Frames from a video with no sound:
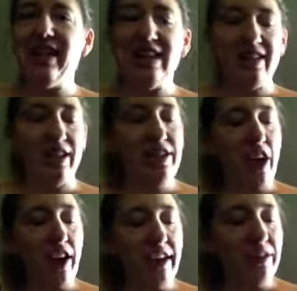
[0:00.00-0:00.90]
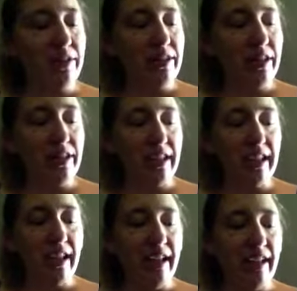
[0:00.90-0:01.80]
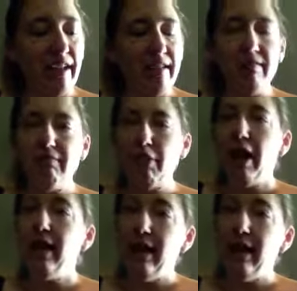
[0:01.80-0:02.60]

And they started talking to each other and trying